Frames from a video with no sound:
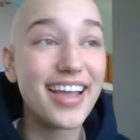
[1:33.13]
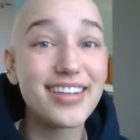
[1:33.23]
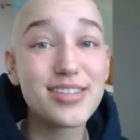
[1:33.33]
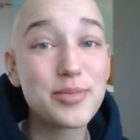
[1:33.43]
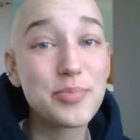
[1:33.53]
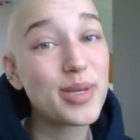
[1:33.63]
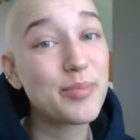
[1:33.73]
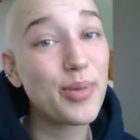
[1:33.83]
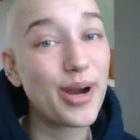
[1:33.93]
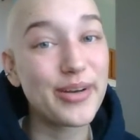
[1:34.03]
a
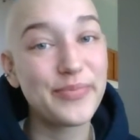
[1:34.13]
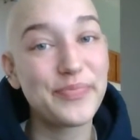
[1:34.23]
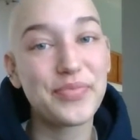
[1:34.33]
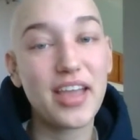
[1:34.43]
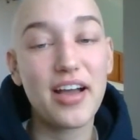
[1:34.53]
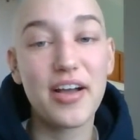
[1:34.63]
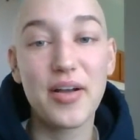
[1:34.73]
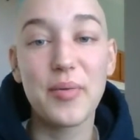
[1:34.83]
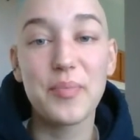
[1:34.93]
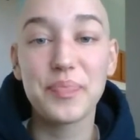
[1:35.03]
big part.
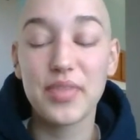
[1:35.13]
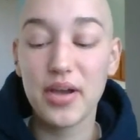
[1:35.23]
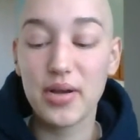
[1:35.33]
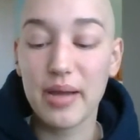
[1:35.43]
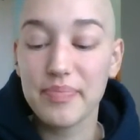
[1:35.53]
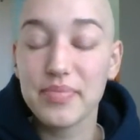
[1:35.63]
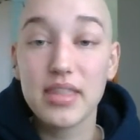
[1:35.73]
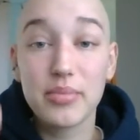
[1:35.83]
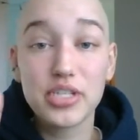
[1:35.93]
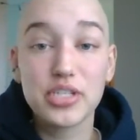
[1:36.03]
Okay,
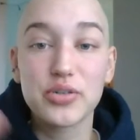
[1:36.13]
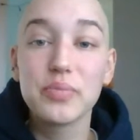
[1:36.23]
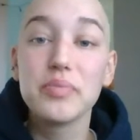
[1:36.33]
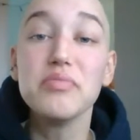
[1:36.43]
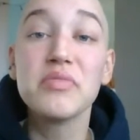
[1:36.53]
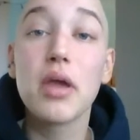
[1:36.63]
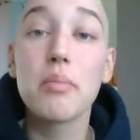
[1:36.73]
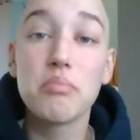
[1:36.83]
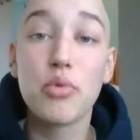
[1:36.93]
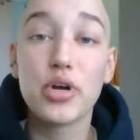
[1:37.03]
number 2,
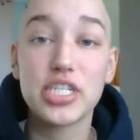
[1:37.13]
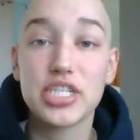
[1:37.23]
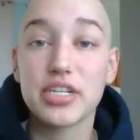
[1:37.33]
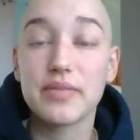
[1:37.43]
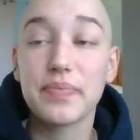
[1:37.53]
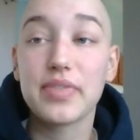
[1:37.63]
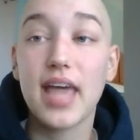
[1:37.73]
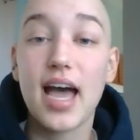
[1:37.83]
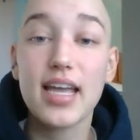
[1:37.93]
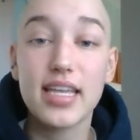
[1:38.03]
moisture.
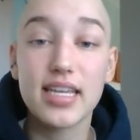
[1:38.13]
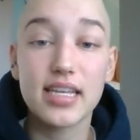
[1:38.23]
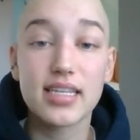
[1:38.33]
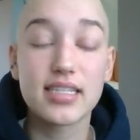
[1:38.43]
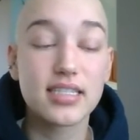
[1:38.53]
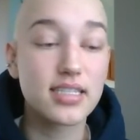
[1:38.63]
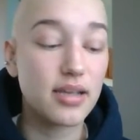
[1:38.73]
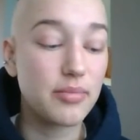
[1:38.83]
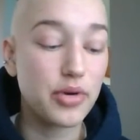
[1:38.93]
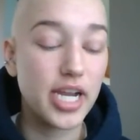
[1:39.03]
That is
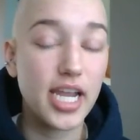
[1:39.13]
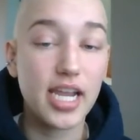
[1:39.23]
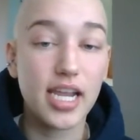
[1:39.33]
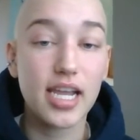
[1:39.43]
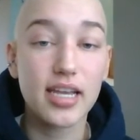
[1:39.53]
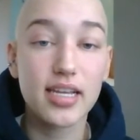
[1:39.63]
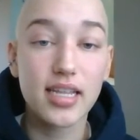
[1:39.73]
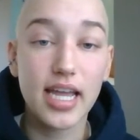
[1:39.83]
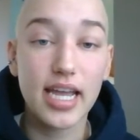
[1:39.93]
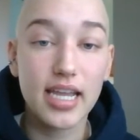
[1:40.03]
bringing
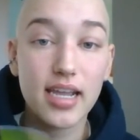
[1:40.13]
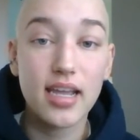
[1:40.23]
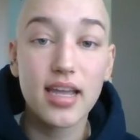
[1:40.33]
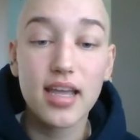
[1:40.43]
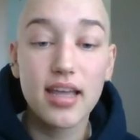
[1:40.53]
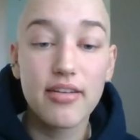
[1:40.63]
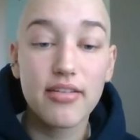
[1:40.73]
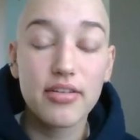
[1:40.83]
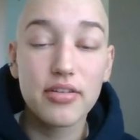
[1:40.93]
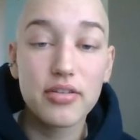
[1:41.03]
like
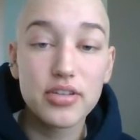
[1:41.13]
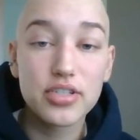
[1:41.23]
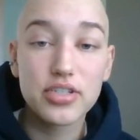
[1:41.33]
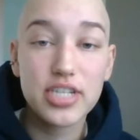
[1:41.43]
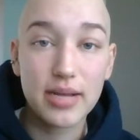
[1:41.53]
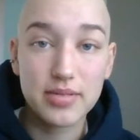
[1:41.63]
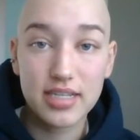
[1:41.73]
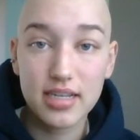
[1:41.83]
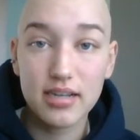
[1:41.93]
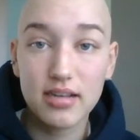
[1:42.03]

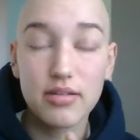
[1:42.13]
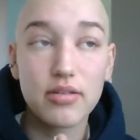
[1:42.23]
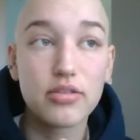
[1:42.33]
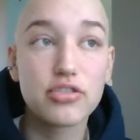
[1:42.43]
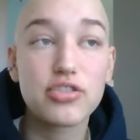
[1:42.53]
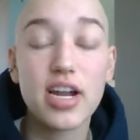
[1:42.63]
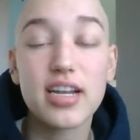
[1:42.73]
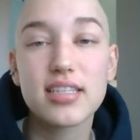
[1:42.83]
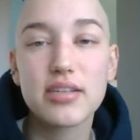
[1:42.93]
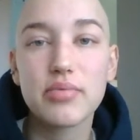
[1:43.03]
chapstick. Try
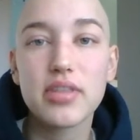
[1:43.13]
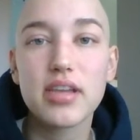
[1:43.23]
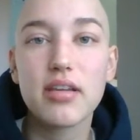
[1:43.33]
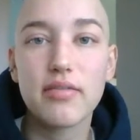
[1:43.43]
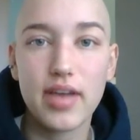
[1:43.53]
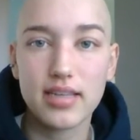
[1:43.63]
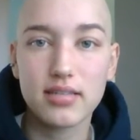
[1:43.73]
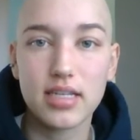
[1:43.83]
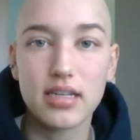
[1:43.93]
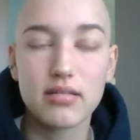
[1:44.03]
to stick with like
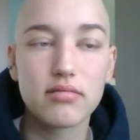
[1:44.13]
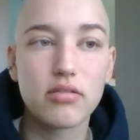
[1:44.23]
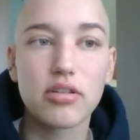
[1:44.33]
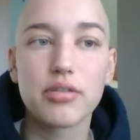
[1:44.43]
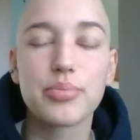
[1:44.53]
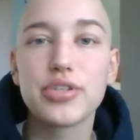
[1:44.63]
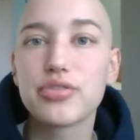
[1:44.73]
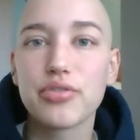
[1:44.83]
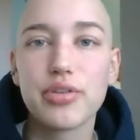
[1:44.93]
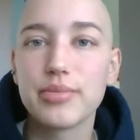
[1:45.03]
Vaseline or
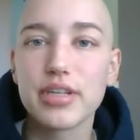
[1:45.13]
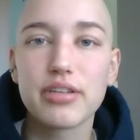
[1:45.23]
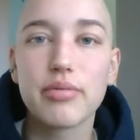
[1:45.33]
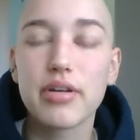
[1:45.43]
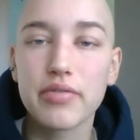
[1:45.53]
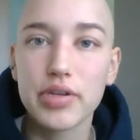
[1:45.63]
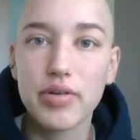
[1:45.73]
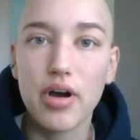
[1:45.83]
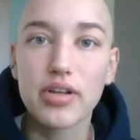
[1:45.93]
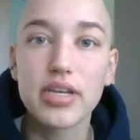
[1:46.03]
petroleum jelly, whatever you
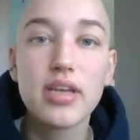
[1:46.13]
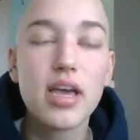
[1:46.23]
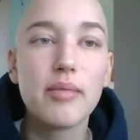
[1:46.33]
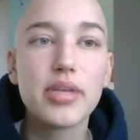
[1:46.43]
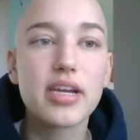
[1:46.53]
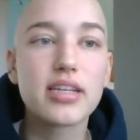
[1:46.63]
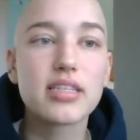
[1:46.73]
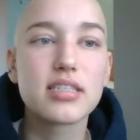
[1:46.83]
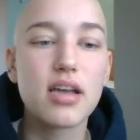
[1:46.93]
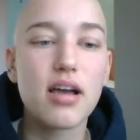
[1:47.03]
call it,
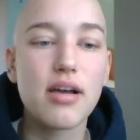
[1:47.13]
because